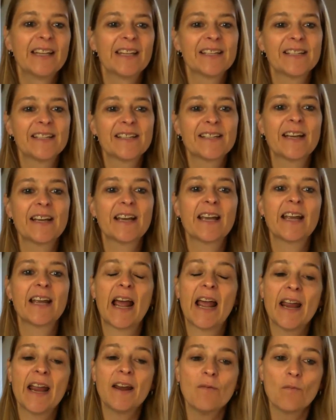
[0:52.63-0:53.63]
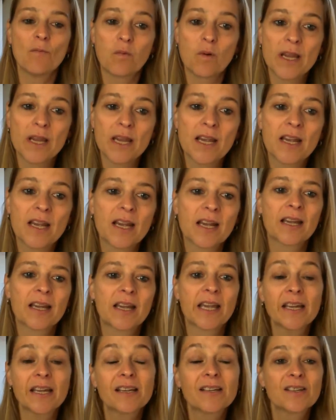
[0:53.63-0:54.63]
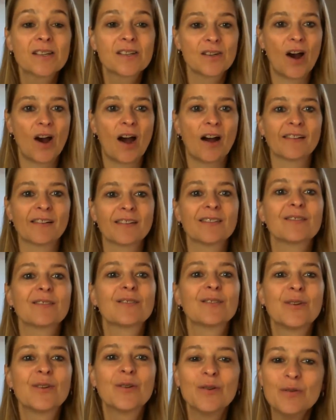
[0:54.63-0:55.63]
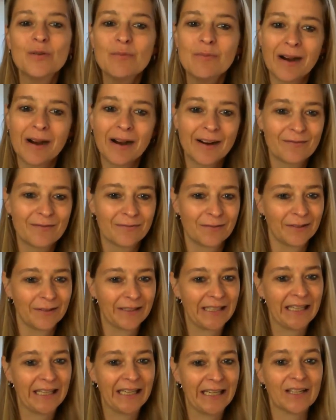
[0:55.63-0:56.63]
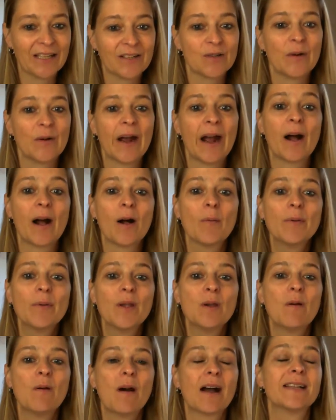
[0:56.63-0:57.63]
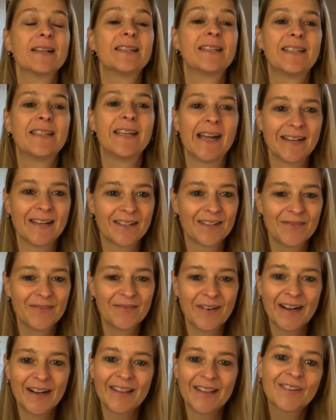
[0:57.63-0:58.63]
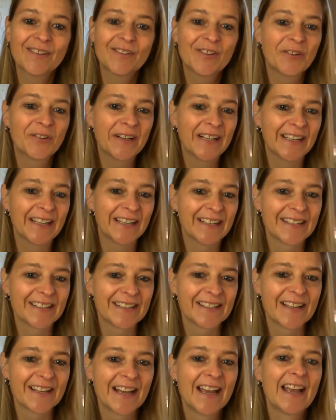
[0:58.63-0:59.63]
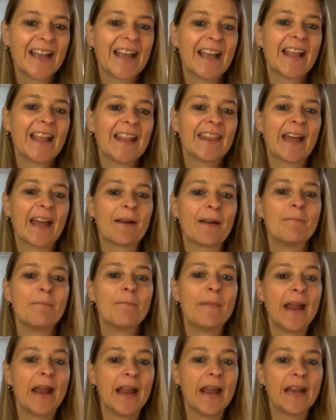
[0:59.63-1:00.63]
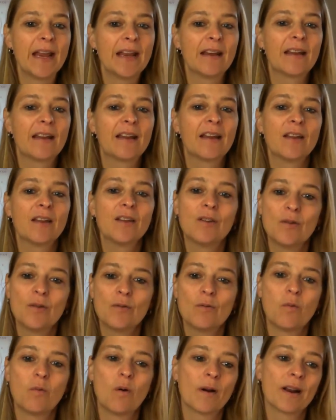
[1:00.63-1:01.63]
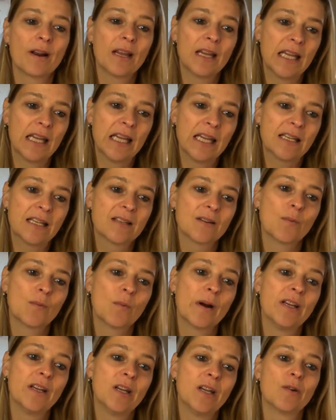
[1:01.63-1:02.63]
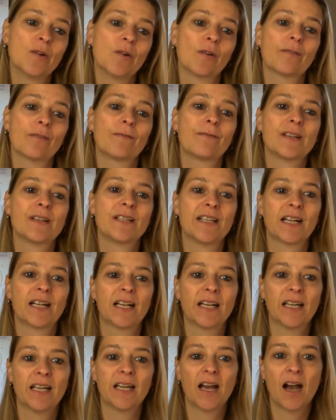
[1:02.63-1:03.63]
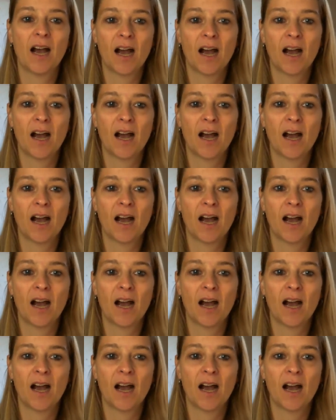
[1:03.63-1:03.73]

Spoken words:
This is an 8-week kickstart to mindful eating to help you identify the triggers that make you want to eat when you're not physically